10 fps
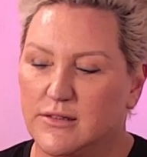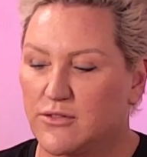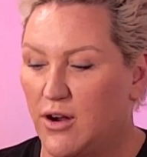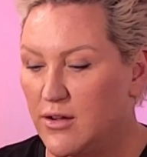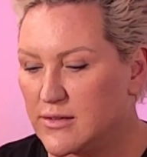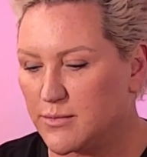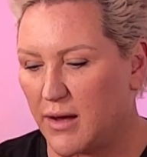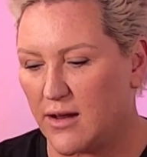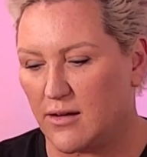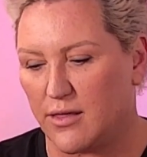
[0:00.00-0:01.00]
which is gross,
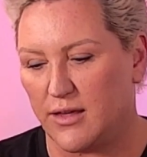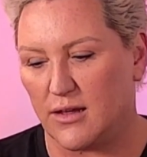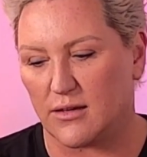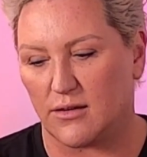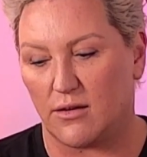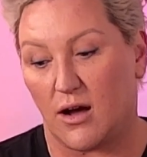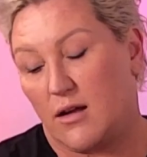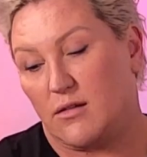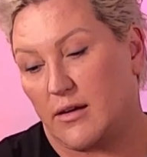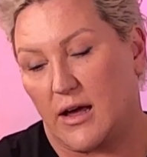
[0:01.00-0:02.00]
but okay. I think all
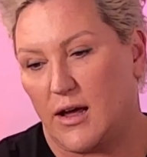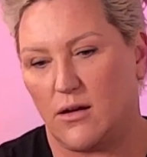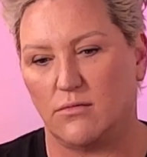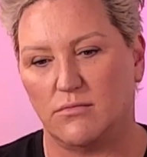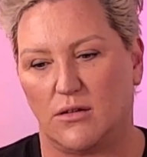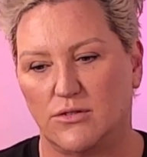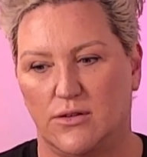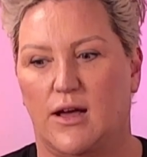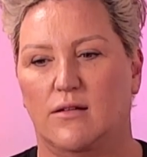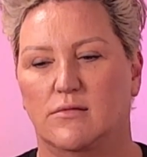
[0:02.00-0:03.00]
right, okay, I'll I'll
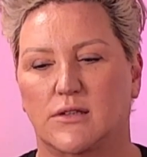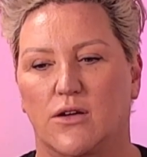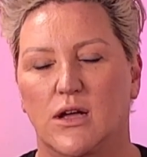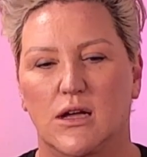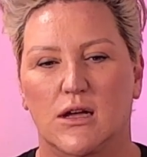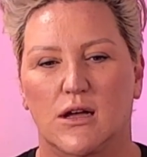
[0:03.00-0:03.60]
do that. So,